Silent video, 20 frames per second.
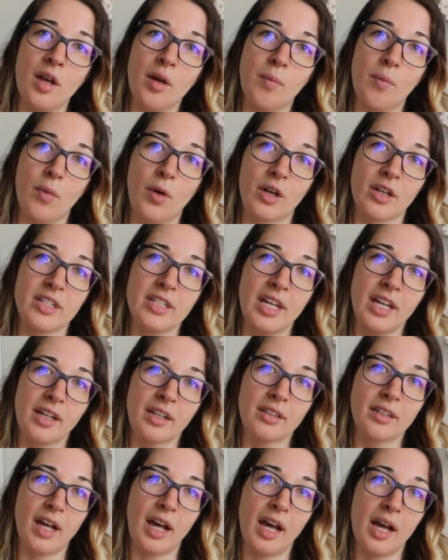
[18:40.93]
more
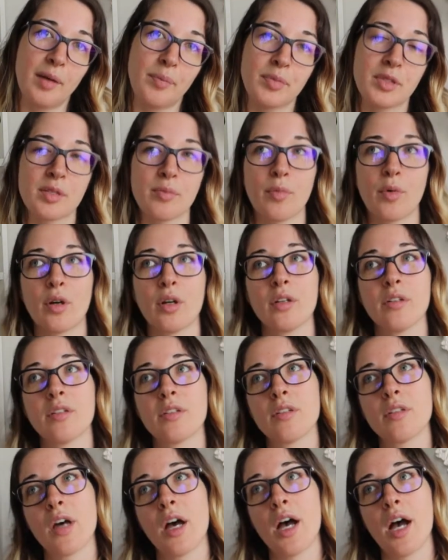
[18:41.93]
tank tops, more
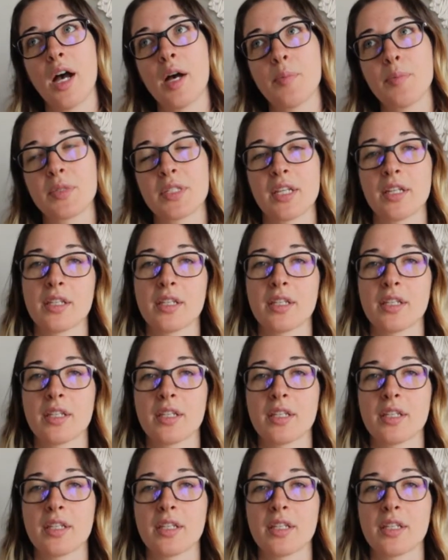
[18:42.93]
tops,